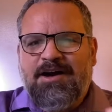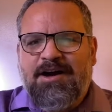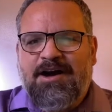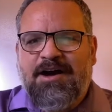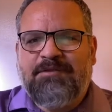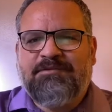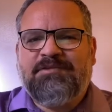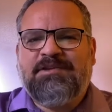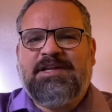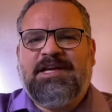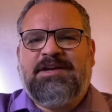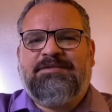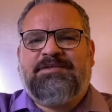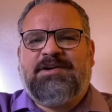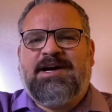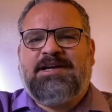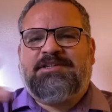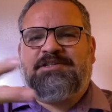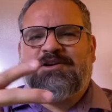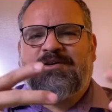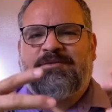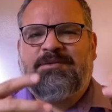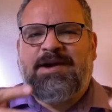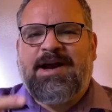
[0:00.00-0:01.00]
of
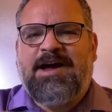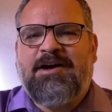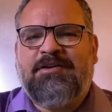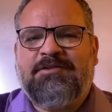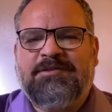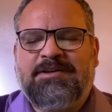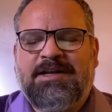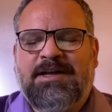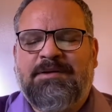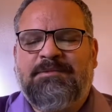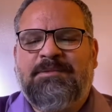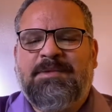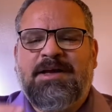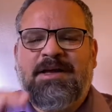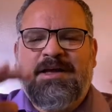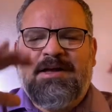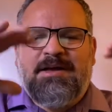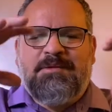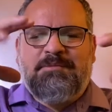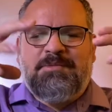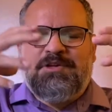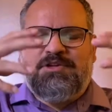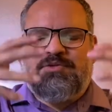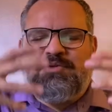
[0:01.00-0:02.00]
Levites around them
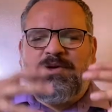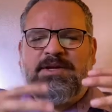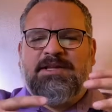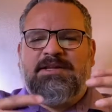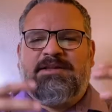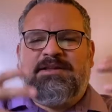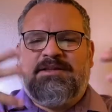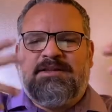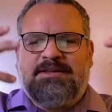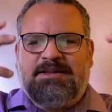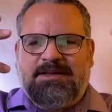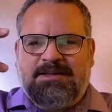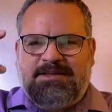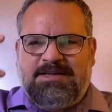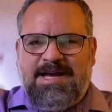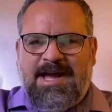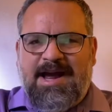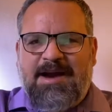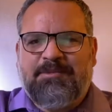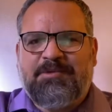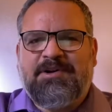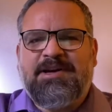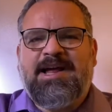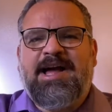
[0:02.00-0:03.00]
between the
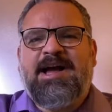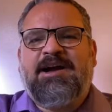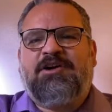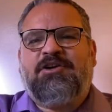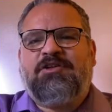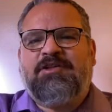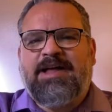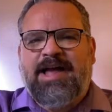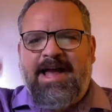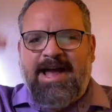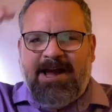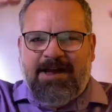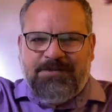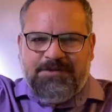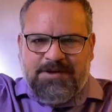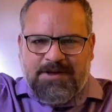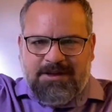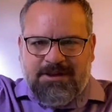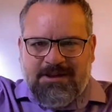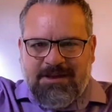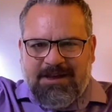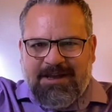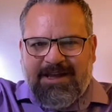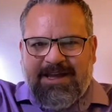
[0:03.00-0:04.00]
tabernacle and
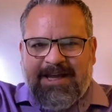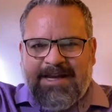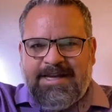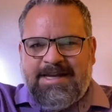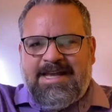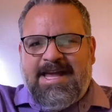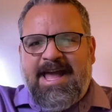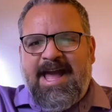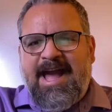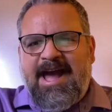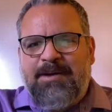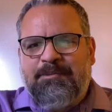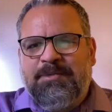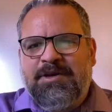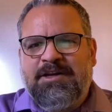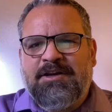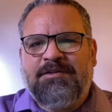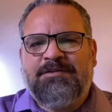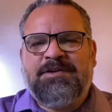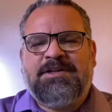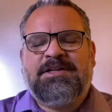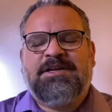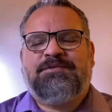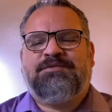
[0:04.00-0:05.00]
the encampment
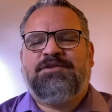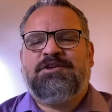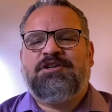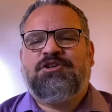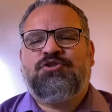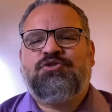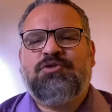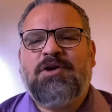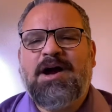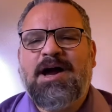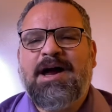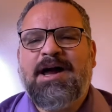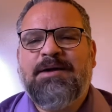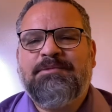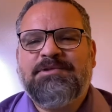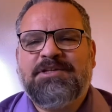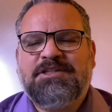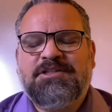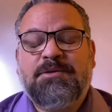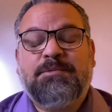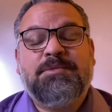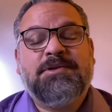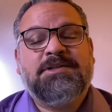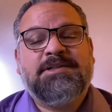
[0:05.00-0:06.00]
of the different tribes
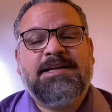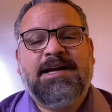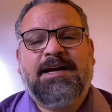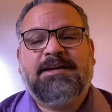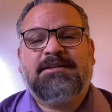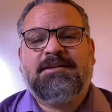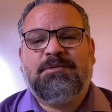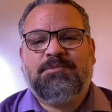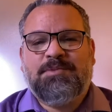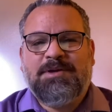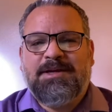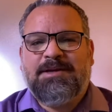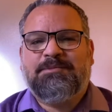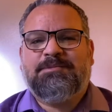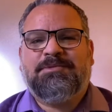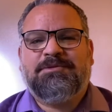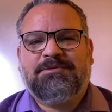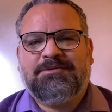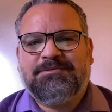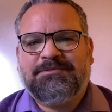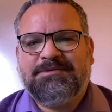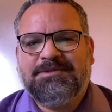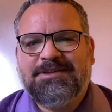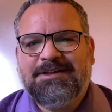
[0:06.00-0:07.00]
is to protect the
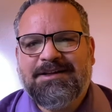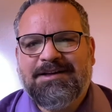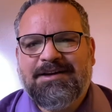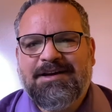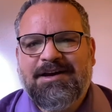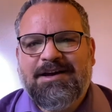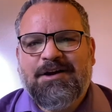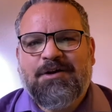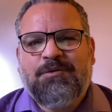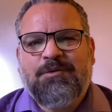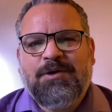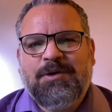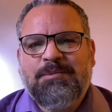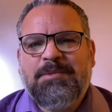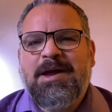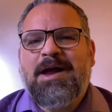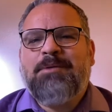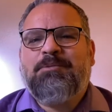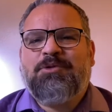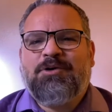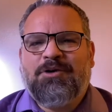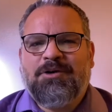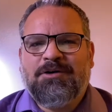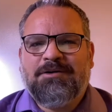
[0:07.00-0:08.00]
people.
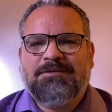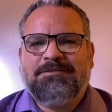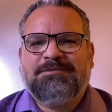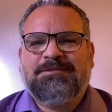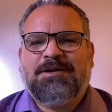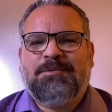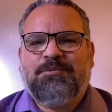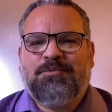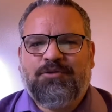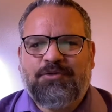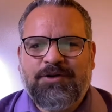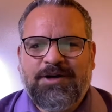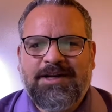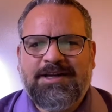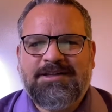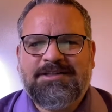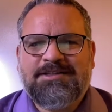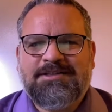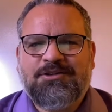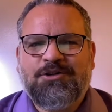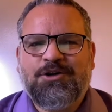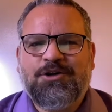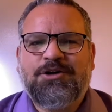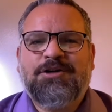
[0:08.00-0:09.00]
Remember, the
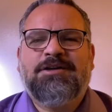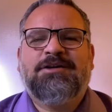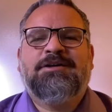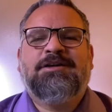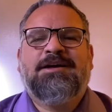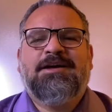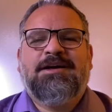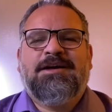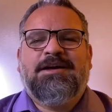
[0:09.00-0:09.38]
priesthood,